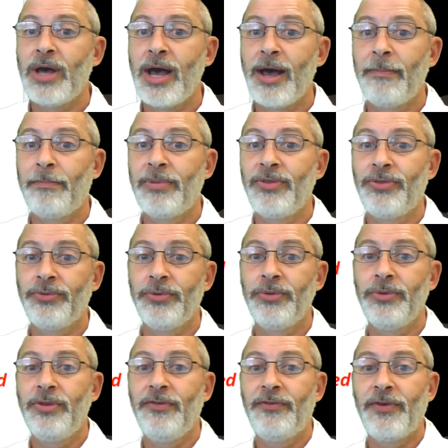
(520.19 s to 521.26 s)
hopping
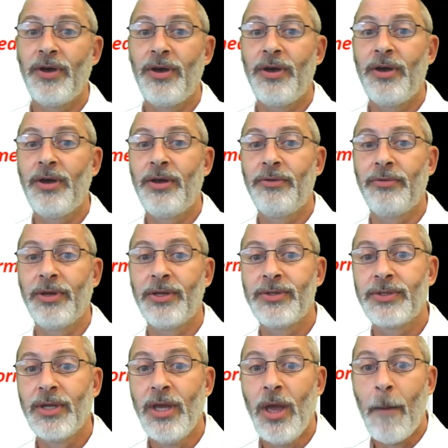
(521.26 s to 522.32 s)
through the forest.